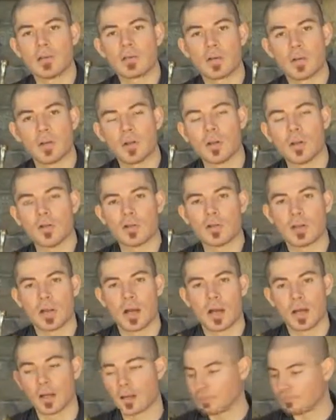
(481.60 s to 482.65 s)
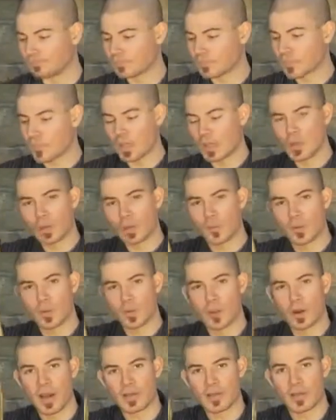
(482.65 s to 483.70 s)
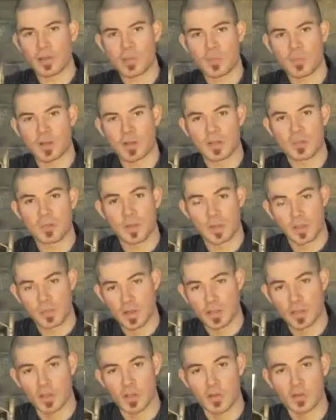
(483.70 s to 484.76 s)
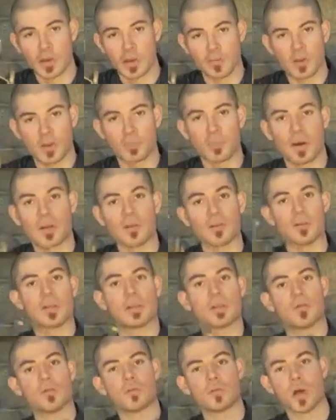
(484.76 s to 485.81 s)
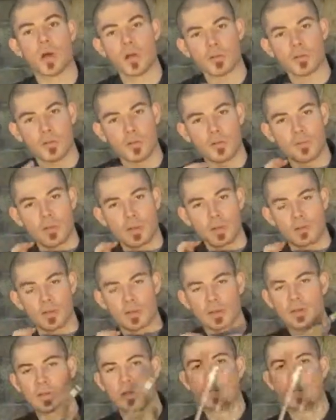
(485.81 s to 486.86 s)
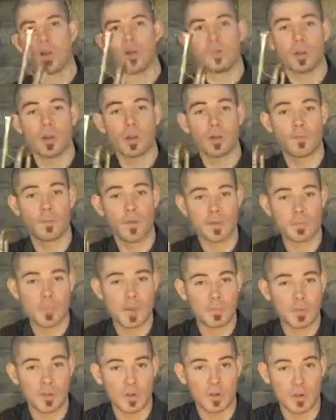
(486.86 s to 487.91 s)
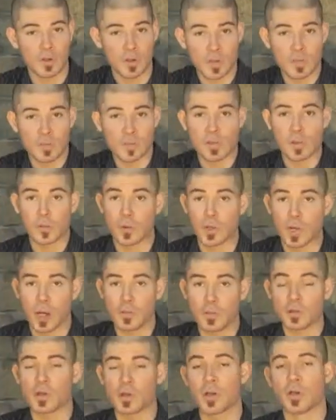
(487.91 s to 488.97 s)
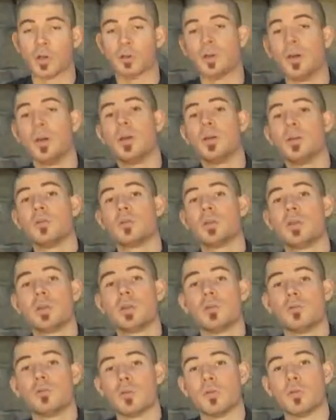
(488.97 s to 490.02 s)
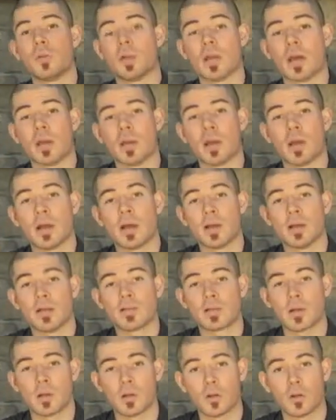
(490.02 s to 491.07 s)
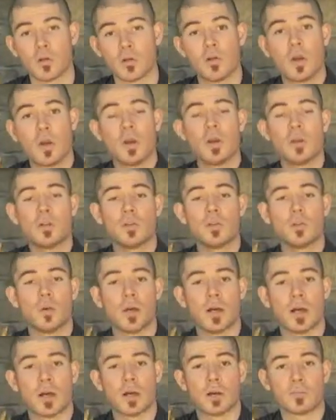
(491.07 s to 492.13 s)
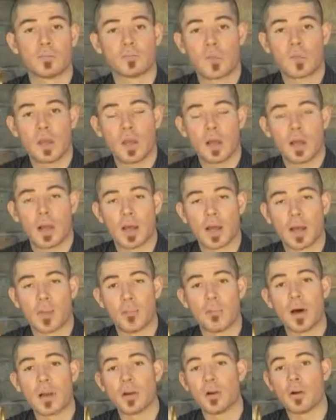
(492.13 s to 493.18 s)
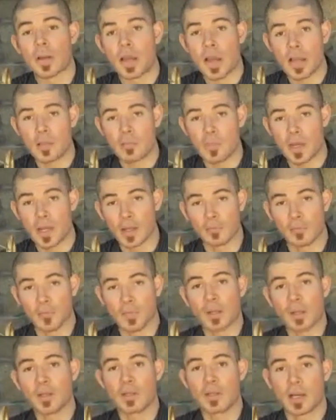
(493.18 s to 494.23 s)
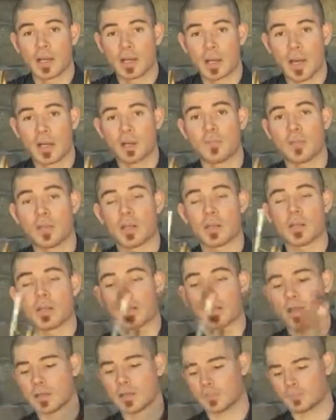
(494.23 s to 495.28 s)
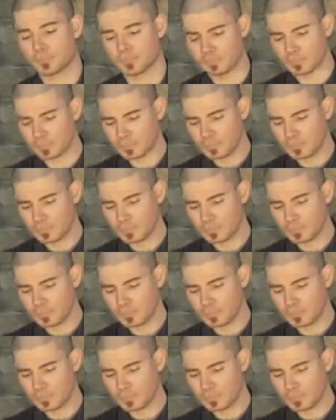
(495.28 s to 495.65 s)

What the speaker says: in solos with the brass instruments, especially the trumpet, by using those alternate fingerings. One of the first people to do this was Louis Armstrong. You can hear him do it on his solo to Butter and Eggman. Check it out if you get a chance.